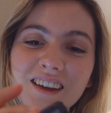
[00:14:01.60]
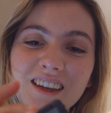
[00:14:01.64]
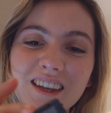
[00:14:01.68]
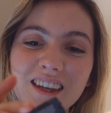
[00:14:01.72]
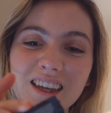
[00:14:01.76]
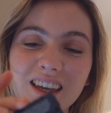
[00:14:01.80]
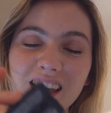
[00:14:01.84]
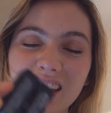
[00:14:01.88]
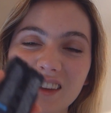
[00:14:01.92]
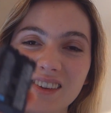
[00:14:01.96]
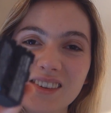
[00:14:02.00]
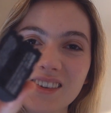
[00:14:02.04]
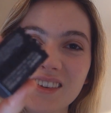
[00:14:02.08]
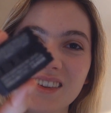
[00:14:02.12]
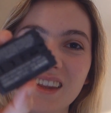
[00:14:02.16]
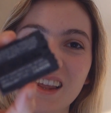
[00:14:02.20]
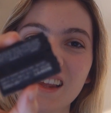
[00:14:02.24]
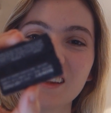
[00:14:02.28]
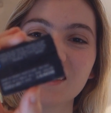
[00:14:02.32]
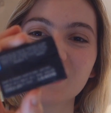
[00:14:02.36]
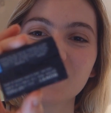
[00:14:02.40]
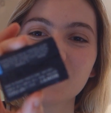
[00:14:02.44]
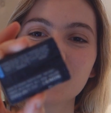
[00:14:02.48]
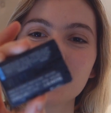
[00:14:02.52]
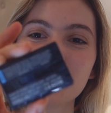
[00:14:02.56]
Yeah, so
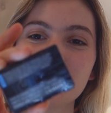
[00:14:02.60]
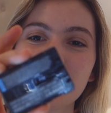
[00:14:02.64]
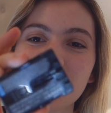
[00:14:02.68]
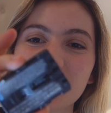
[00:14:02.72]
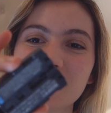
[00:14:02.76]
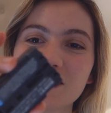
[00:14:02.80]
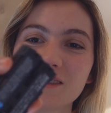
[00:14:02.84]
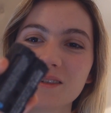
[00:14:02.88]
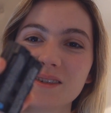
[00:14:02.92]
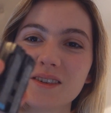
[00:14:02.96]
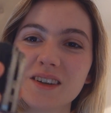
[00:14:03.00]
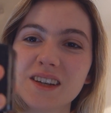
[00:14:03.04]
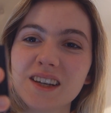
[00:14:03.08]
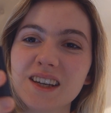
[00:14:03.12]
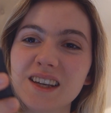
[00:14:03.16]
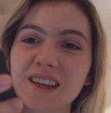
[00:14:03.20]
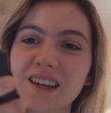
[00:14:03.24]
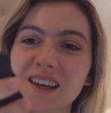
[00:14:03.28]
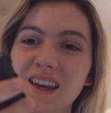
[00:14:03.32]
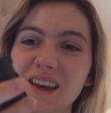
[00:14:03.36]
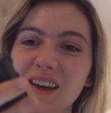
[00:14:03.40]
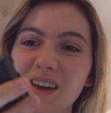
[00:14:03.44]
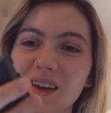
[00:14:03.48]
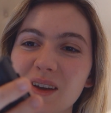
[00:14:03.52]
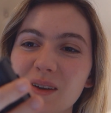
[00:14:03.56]
that's the battery
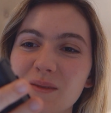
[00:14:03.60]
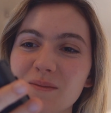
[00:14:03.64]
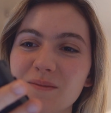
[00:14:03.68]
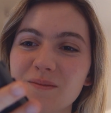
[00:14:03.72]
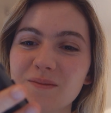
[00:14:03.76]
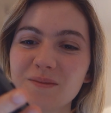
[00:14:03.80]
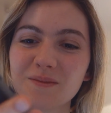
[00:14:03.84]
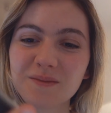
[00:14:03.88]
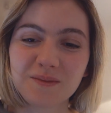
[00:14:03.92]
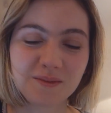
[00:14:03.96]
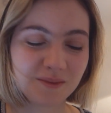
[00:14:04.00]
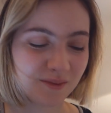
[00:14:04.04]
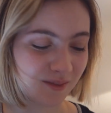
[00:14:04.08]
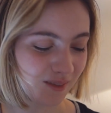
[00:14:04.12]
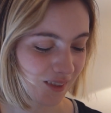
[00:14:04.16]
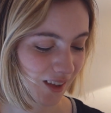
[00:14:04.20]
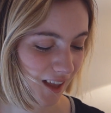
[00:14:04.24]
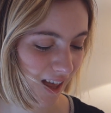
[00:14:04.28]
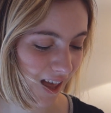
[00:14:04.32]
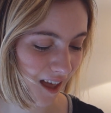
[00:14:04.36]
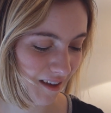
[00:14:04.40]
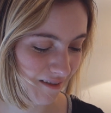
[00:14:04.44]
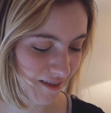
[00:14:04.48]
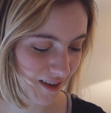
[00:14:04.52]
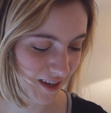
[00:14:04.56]

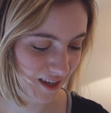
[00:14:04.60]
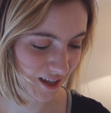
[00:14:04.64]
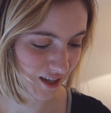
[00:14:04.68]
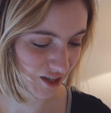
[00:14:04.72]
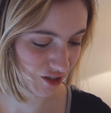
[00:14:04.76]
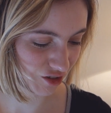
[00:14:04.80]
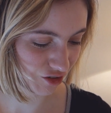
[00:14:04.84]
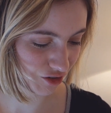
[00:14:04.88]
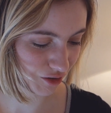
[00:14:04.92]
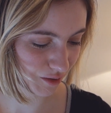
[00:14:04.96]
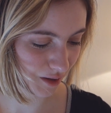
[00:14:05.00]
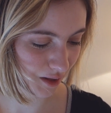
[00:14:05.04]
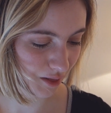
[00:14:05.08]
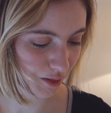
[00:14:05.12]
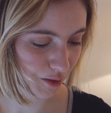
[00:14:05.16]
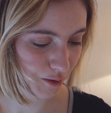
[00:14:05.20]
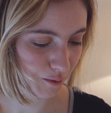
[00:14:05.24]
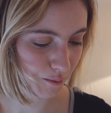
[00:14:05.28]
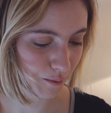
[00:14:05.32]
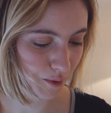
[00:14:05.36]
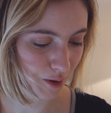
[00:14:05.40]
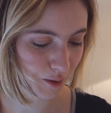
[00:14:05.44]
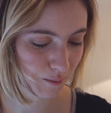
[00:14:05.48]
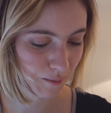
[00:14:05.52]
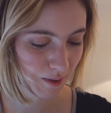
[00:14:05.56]
having an issue at the
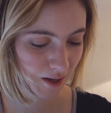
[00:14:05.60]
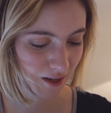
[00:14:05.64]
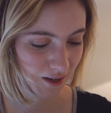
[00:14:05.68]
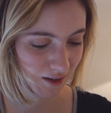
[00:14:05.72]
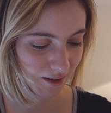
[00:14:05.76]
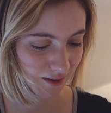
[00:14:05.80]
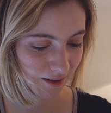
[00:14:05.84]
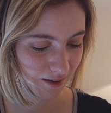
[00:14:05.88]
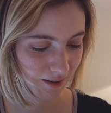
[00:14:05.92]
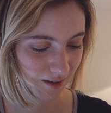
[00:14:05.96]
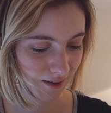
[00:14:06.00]
moment.